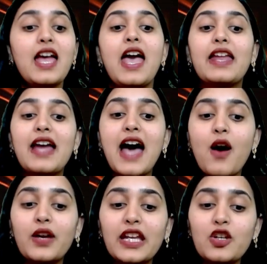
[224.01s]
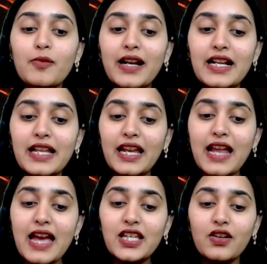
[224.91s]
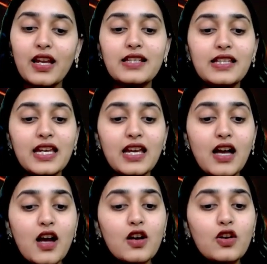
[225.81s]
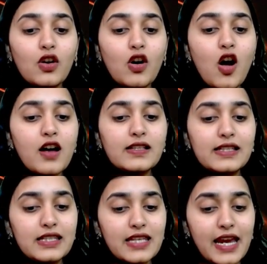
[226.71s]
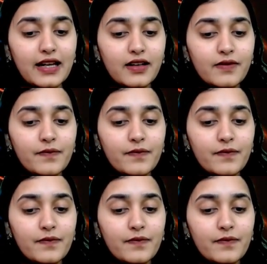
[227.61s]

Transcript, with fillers: and how can you maintain accuracy cross check